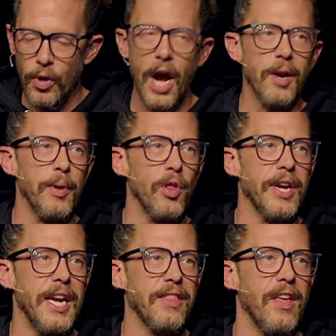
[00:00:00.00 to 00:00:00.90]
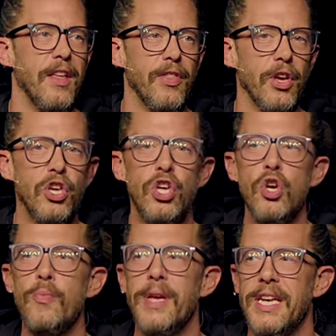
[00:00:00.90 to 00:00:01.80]
not going to be looking at the
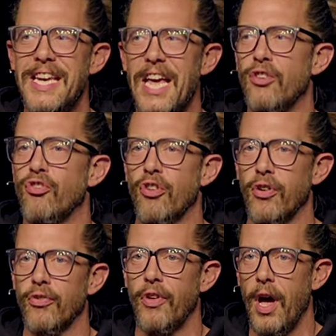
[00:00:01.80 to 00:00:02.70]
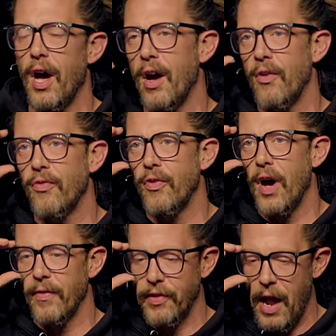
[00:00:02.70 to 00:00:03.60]
human natures of
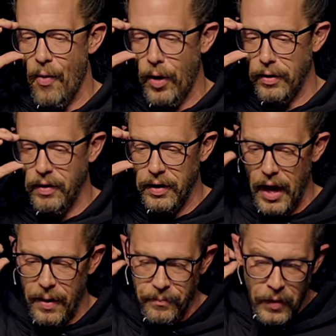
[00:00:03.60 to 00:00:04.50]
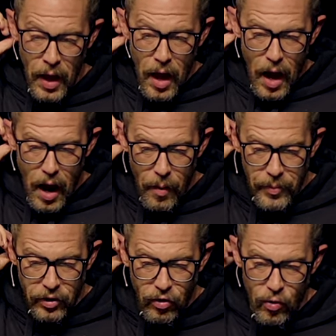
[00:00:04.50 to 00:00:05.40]
Yahweh today.
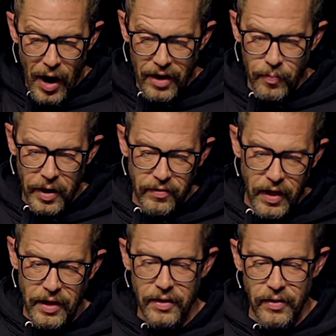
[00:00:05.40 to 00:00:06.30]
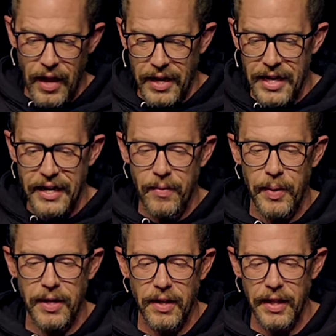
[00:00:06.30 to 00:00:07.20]
But two aspects that need to
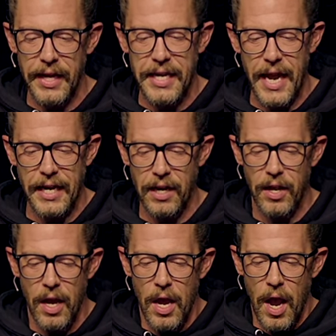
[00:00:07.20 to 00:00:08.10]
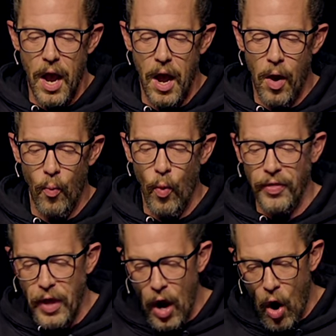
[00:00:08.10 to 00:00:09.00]
be delineated,
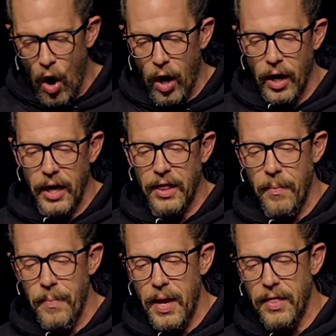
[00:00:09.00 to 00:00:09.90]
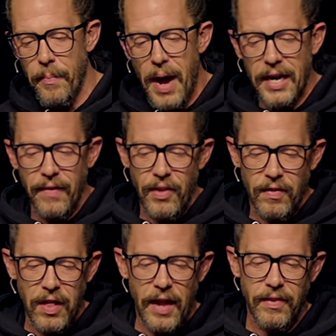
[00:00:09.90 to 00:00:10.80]
what they are in the body of
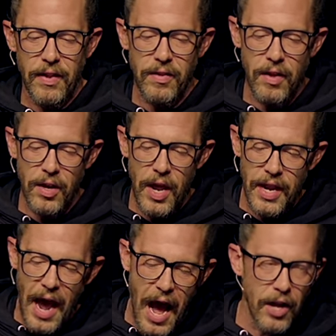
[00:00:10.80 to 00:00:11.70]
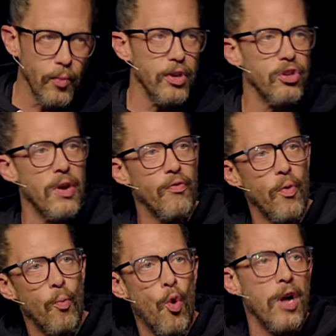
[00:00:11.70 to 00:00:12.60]
this lesson and how do we shift
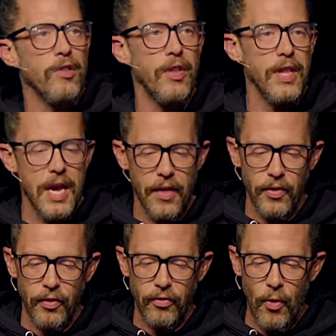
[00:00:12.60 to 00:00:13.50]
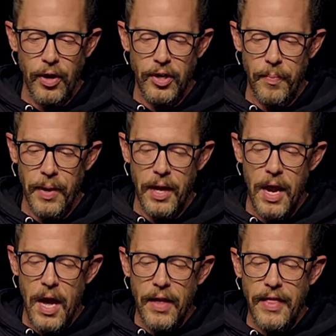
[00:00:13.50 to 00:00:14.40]
from one to the other, is going to
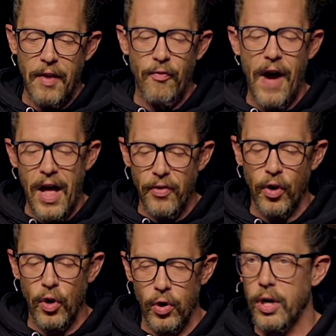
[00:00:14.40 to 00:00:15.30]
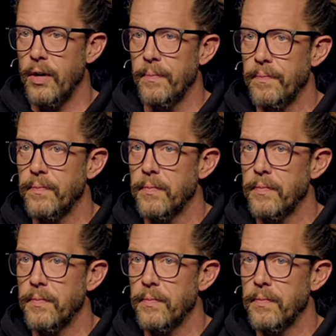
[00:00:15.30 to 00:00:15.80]
be that fatherhood,